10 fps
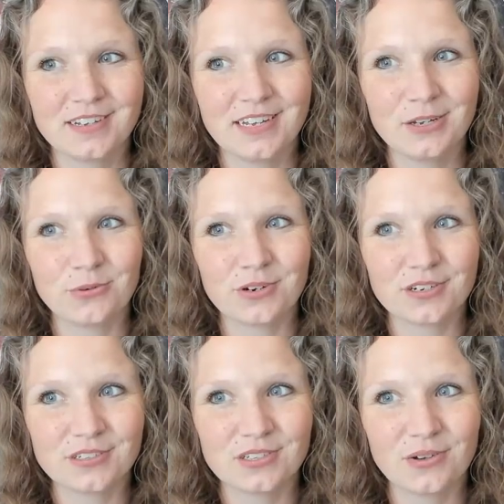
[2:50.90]
in
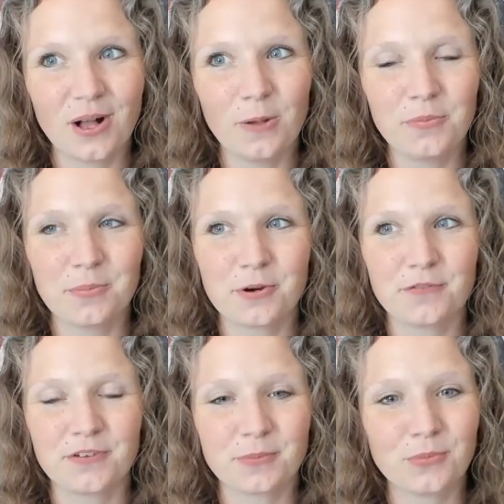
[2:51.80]
order to help the
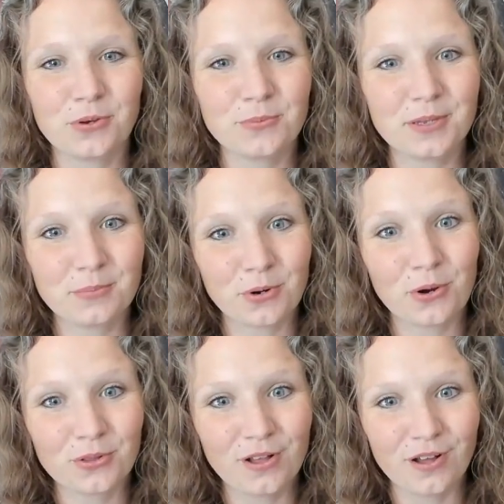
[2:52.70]
perfect moment
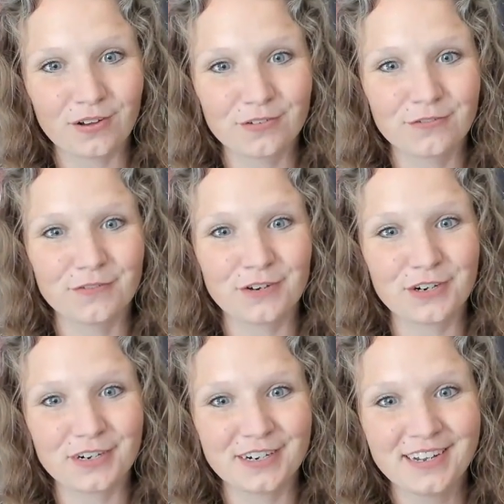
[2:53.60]
prolong
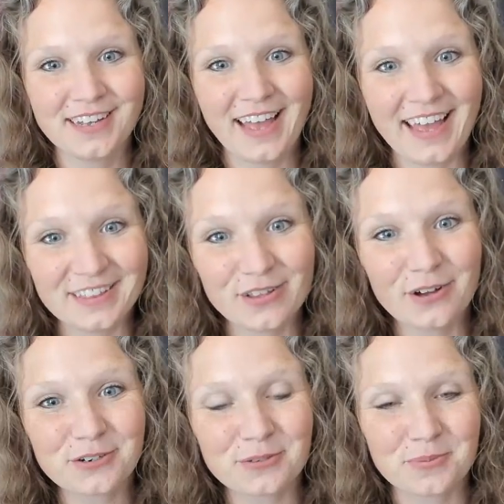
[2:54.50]
for a
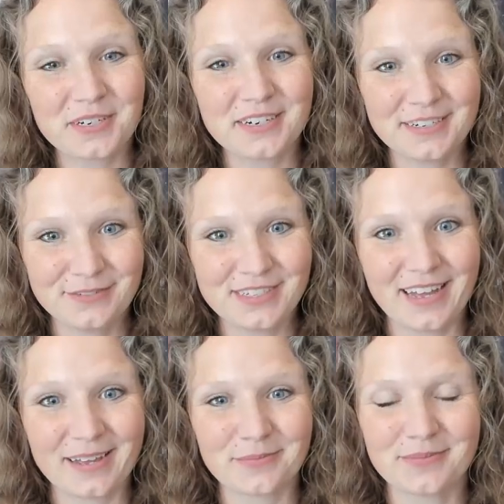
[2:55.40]
longer period of
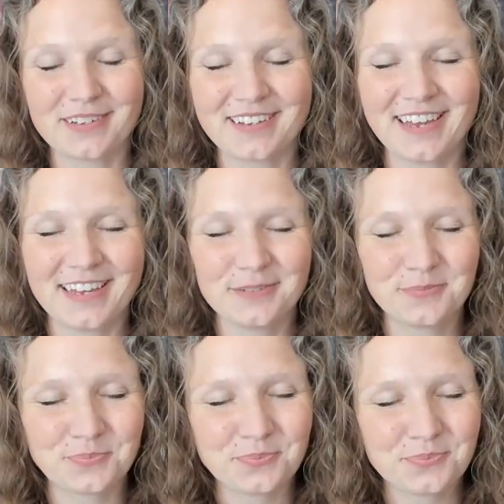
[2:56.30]
time, okay?
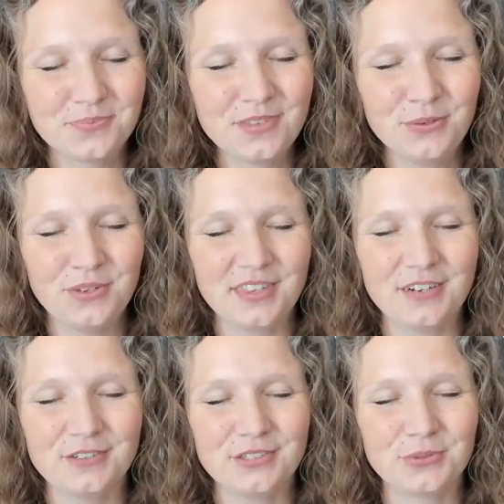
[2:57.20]

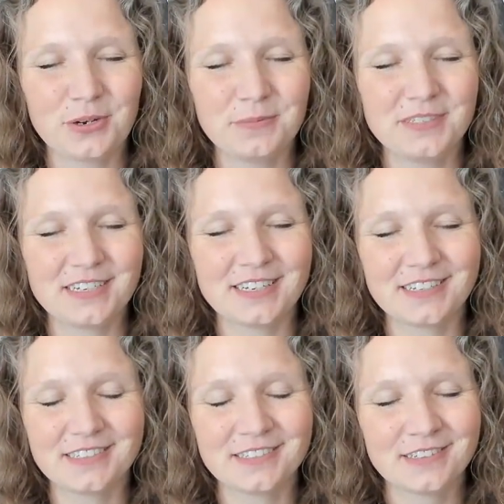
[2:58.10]
Without disrupting it.
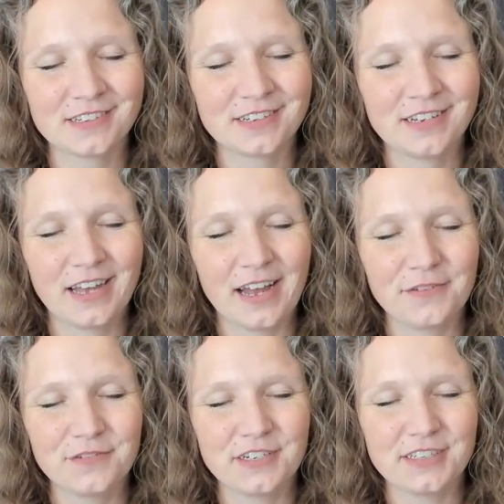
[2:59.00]
I feel